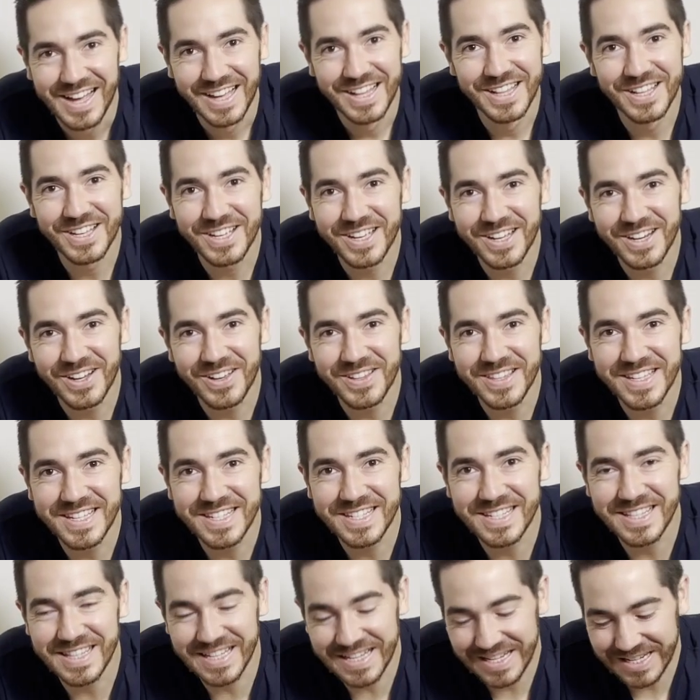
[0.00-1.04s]
Look at all
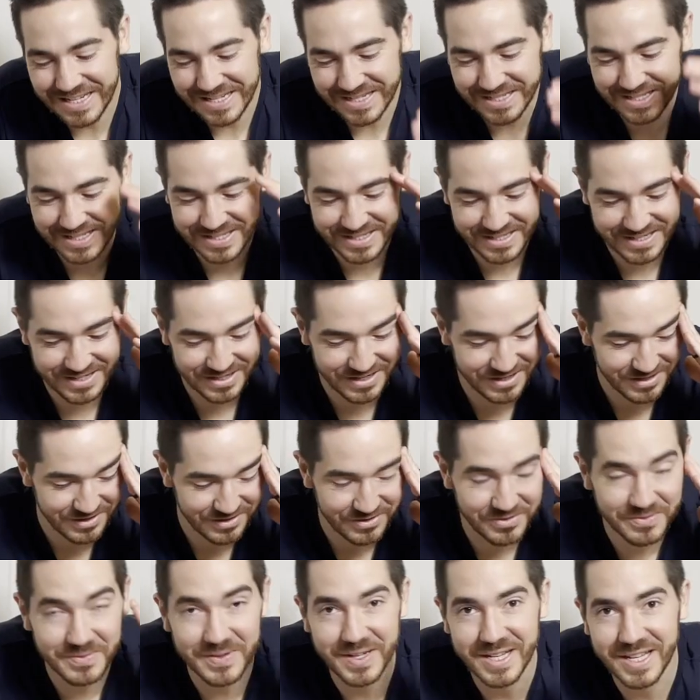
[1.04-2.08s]
these links.
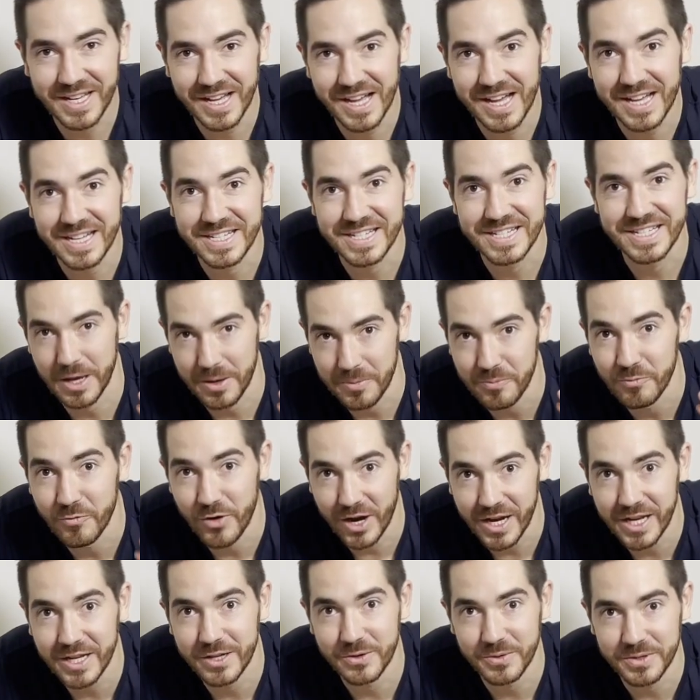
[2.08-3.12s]
Oh my gosh. I'm
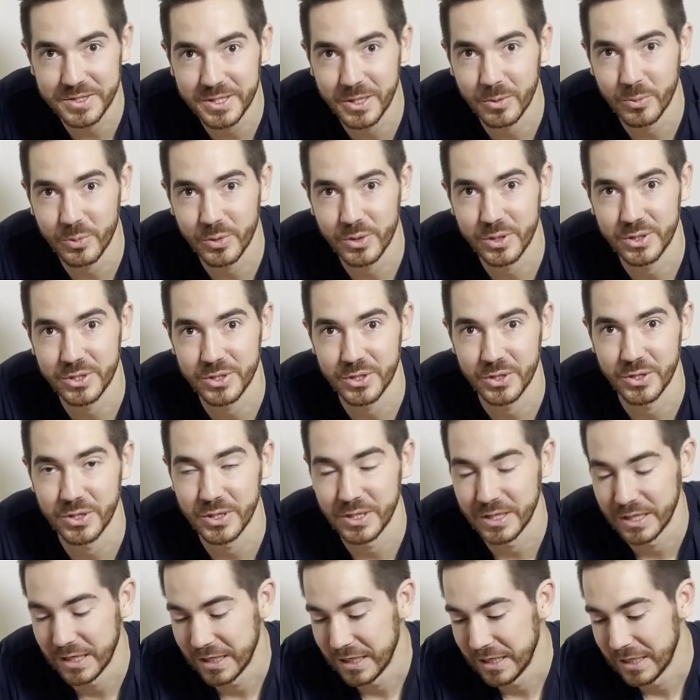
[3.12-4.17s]
ready to assemble the shirt,
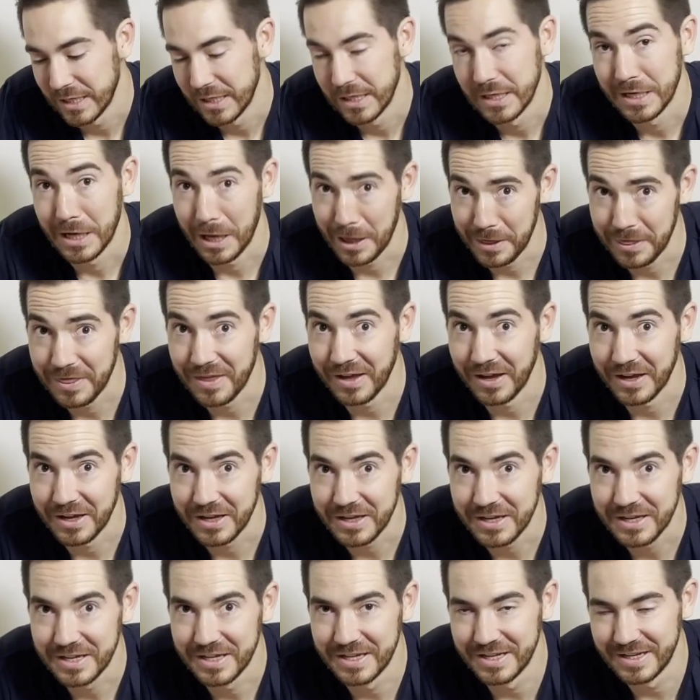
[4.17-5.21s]
I
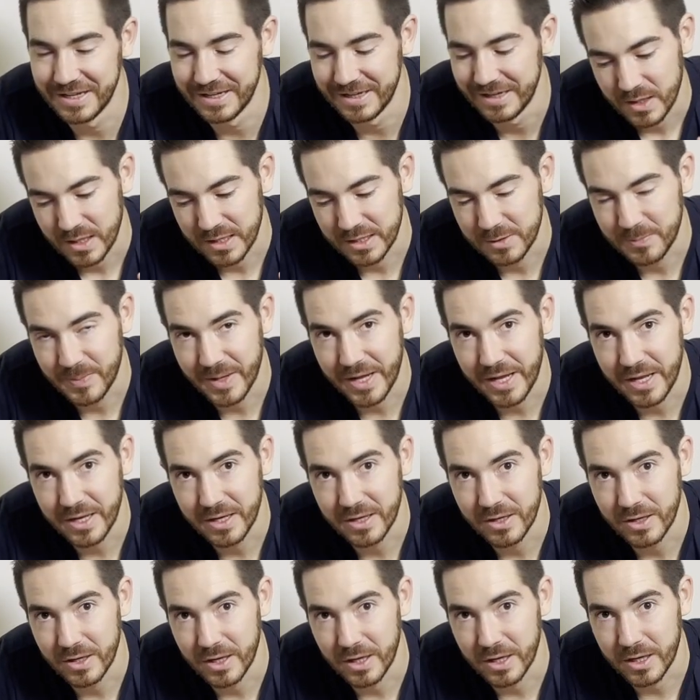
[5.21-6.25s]
think. It's
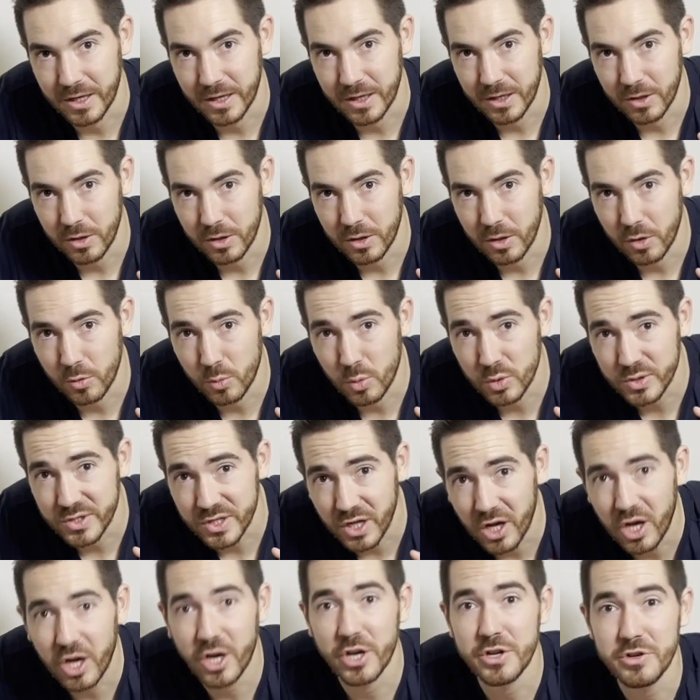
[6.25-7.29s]
been almost
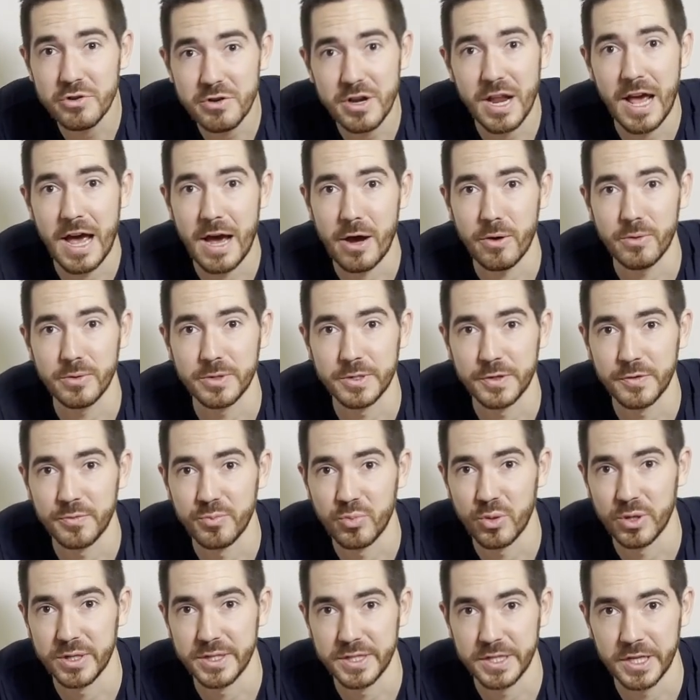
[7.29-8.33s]
100 hours of
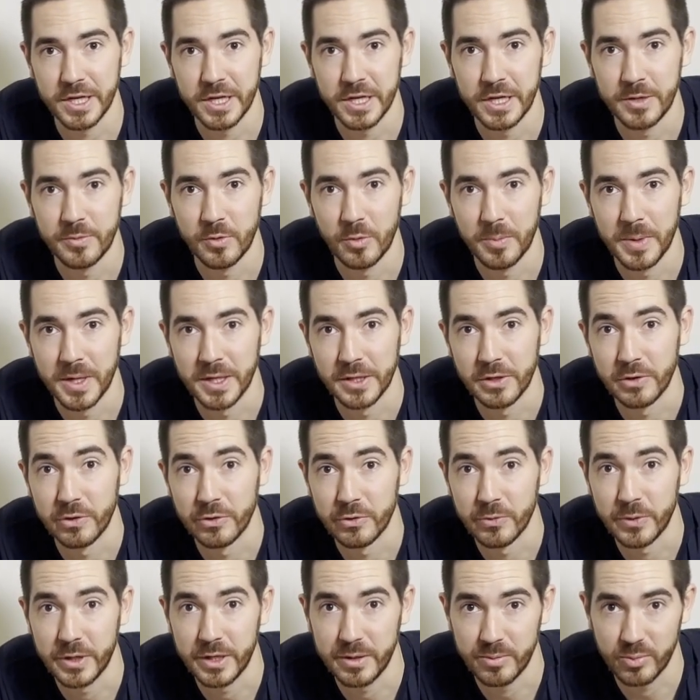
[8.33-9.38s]
print time on my little
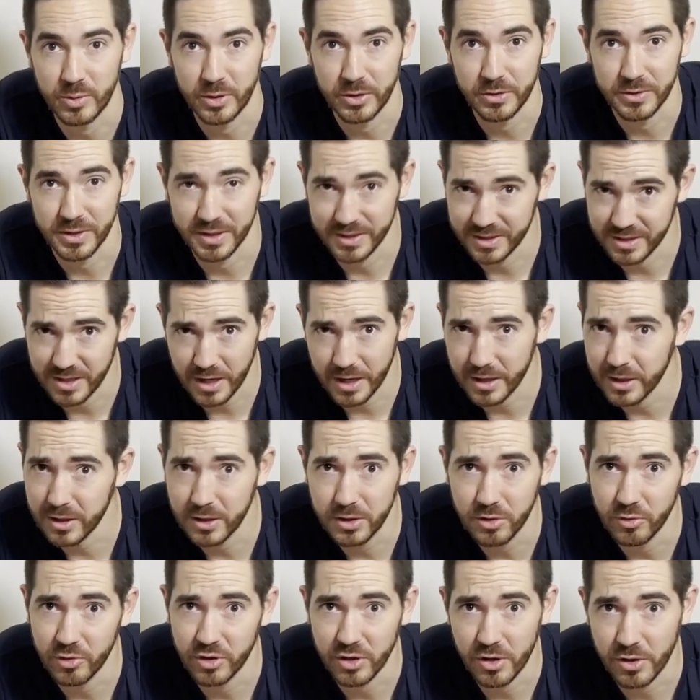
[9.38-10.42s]
3D printer. It's not
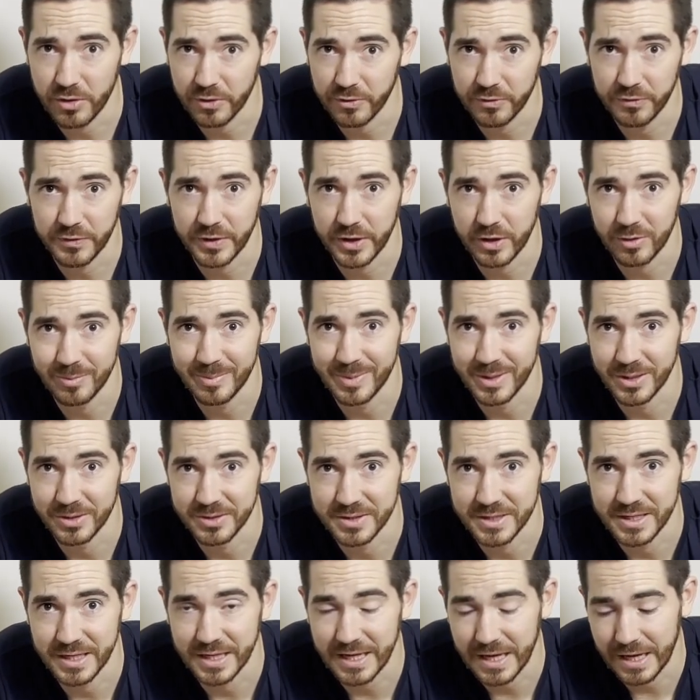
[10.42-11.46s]
including all the failed
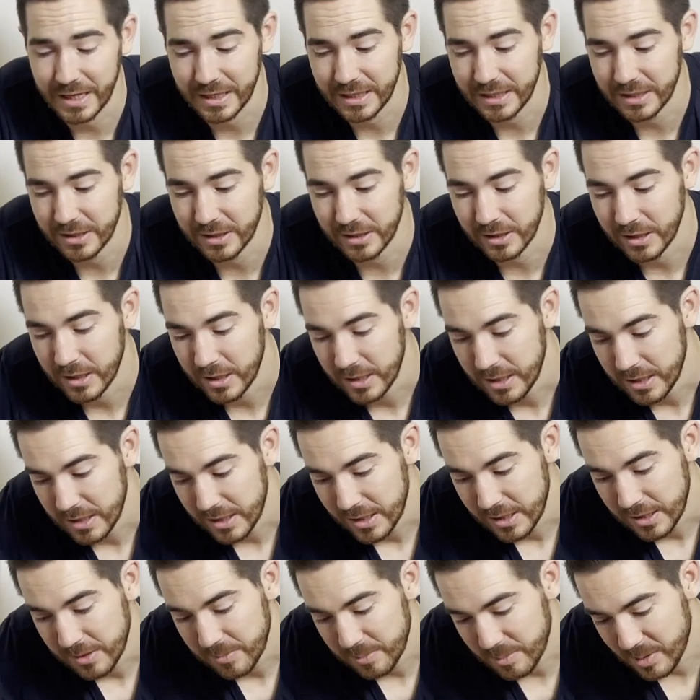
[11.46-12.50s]
builds to get here,
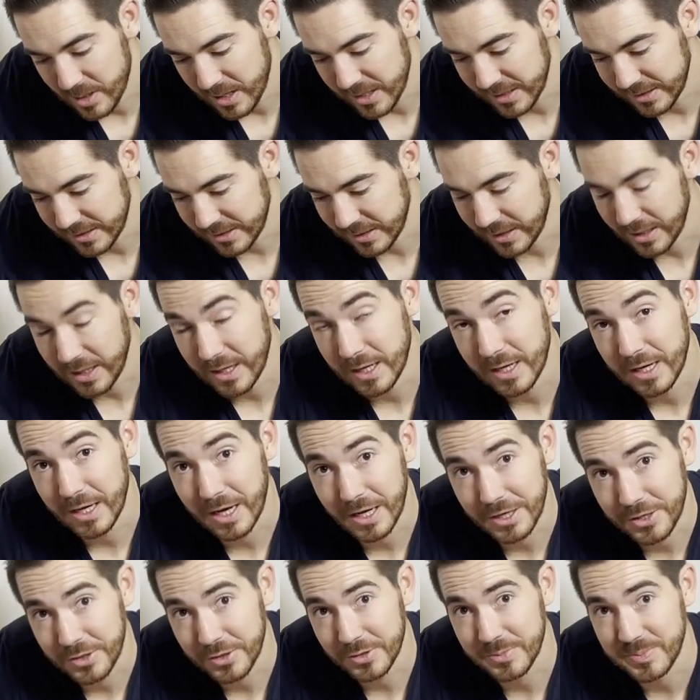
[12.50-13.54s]
but
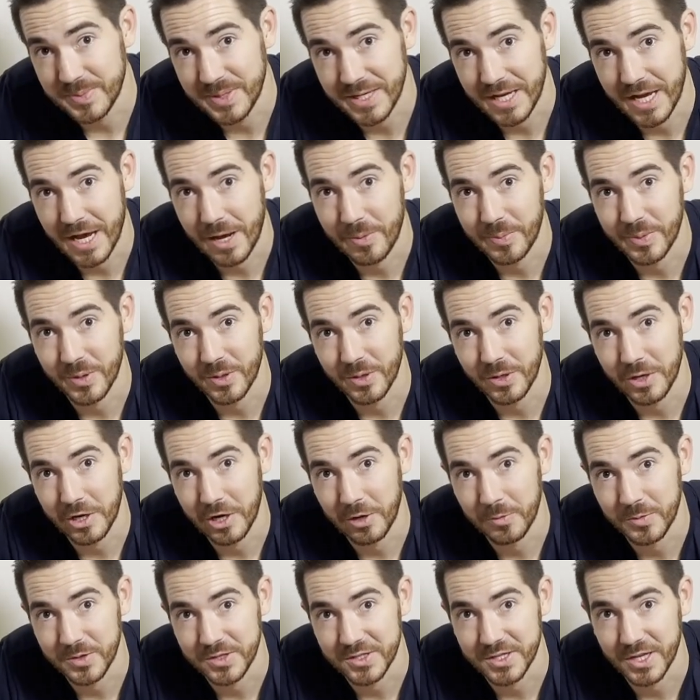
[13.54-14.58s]
I couldn't be happier, and
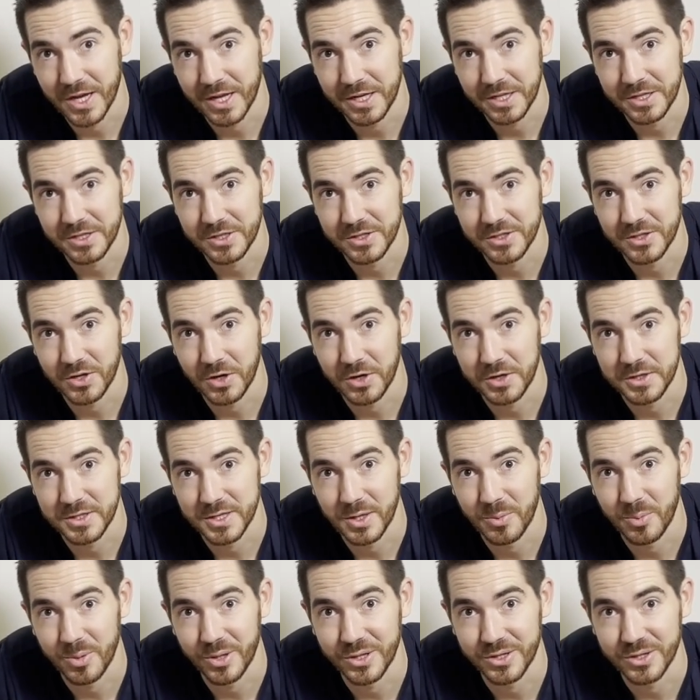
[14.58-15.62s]
I'm excited to start
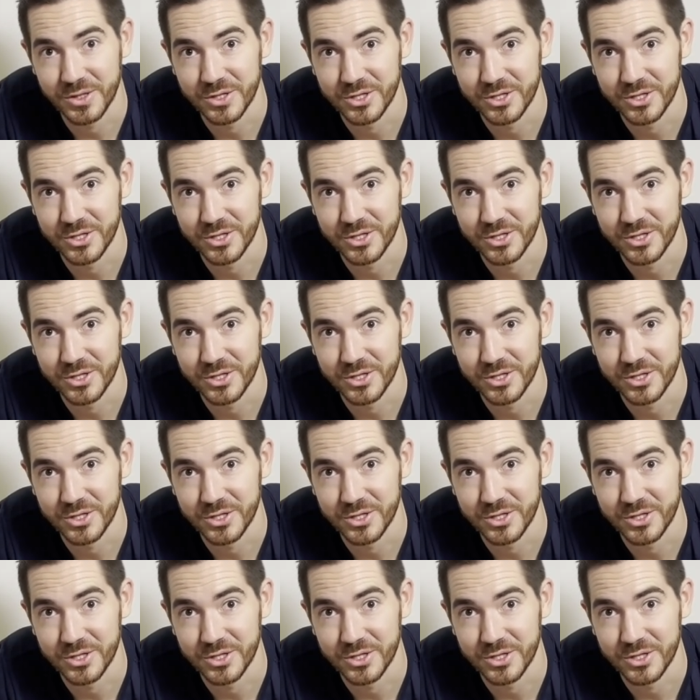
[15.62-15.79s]
assembling the